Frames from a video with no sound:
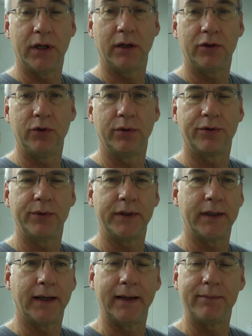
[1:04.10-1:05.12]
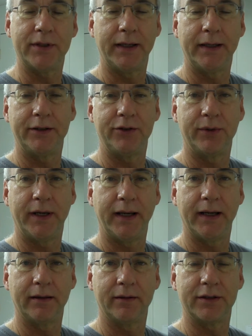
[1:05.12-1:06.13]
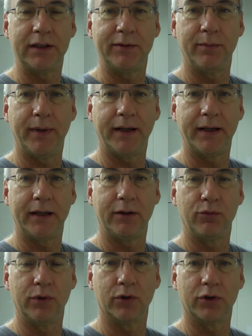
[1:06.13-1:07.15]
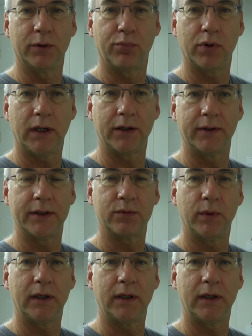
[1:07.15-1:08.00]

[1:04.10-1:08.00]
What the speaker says: cut 2 or 3 times and you can't seem to make any real good progress.